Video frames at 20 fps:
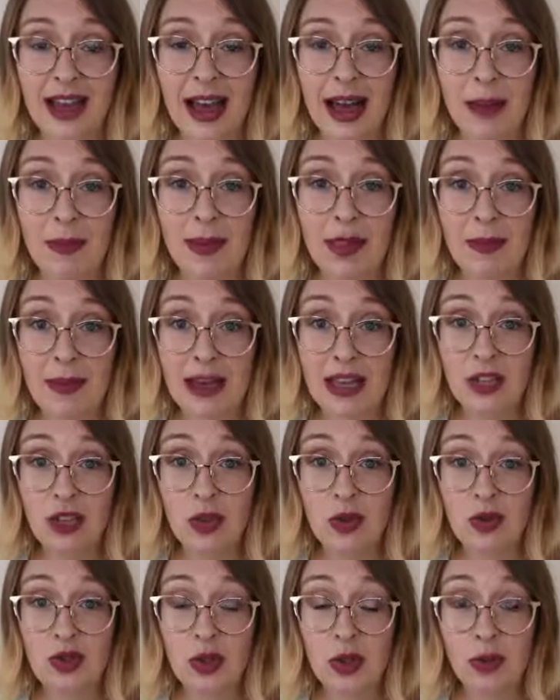Um, they may
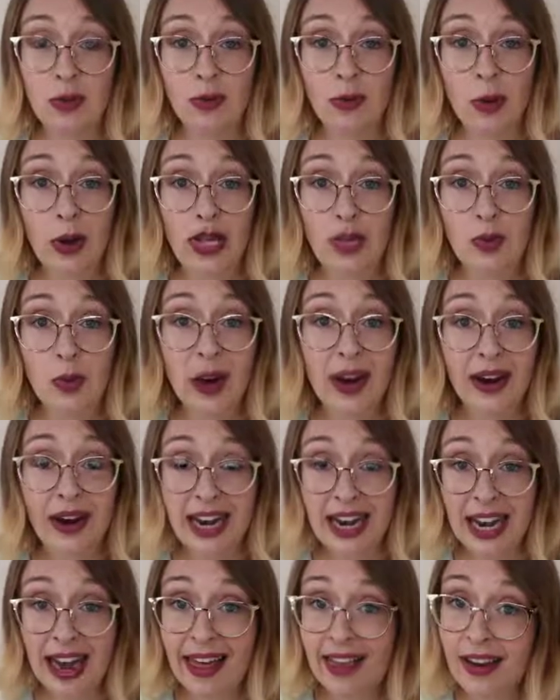choose to avoid
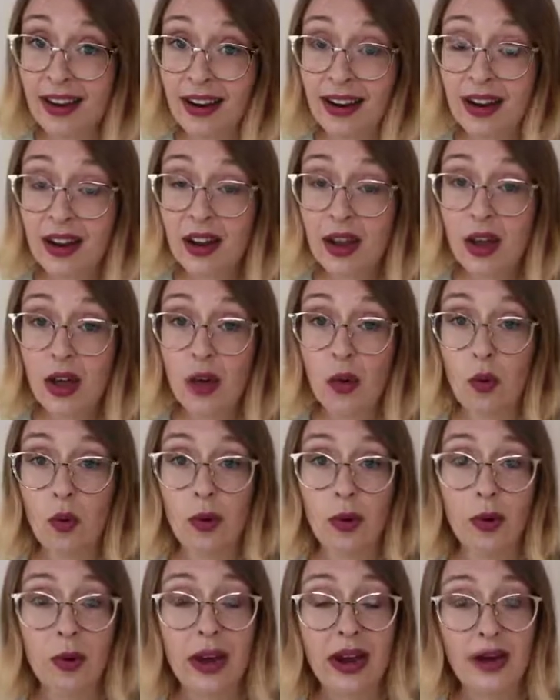wearing leather
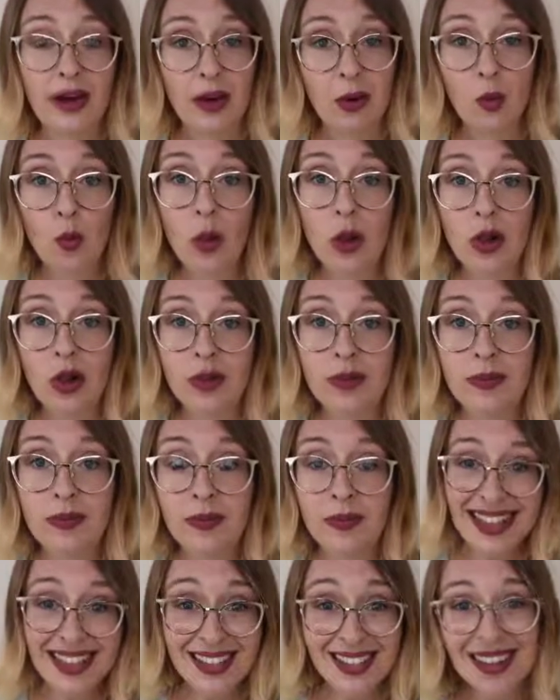or wearing wool.
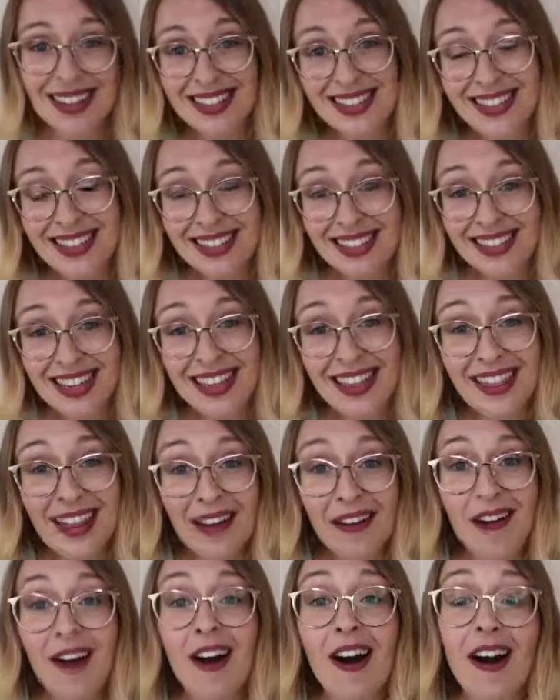So, as you can see,
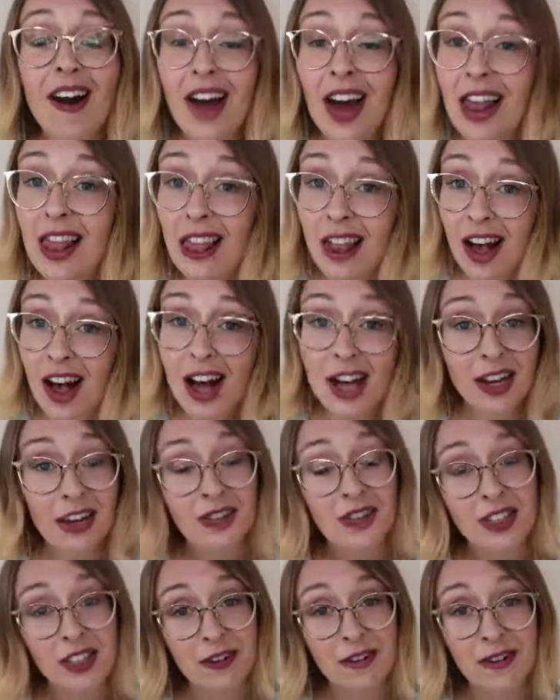there are a lot
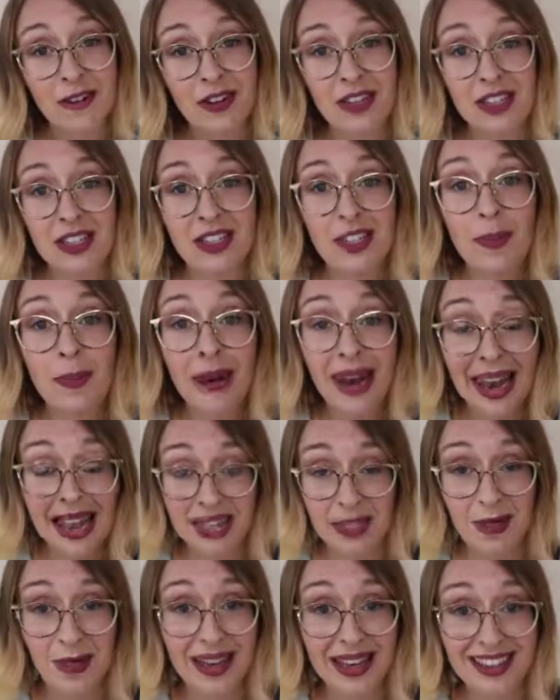of different
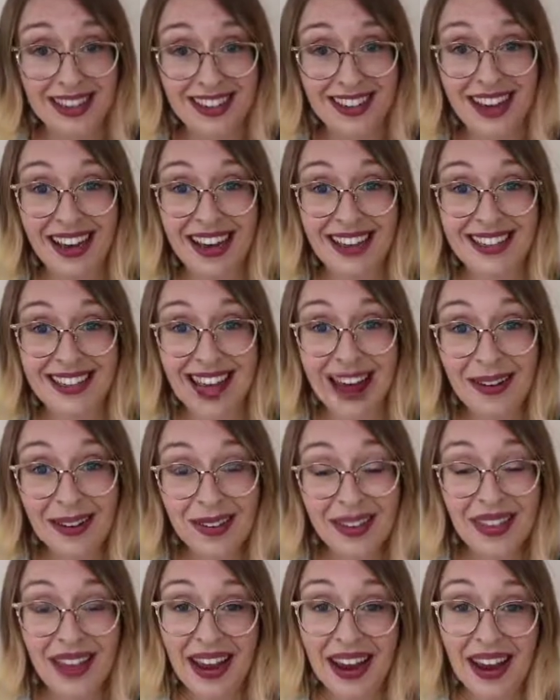plant based diets
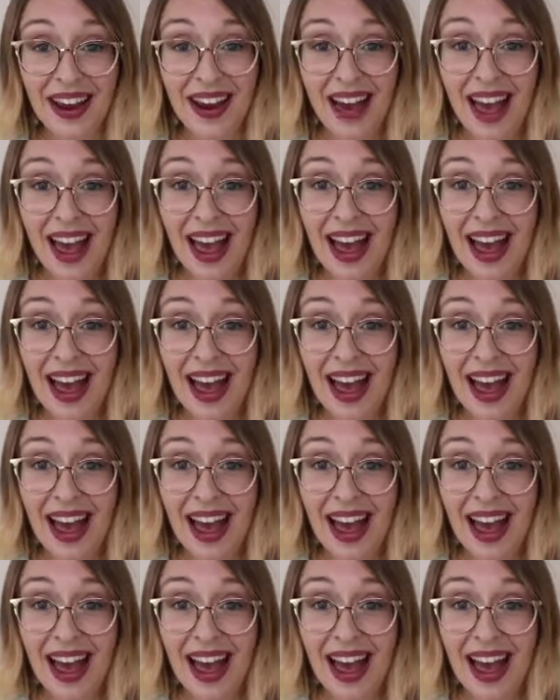out there.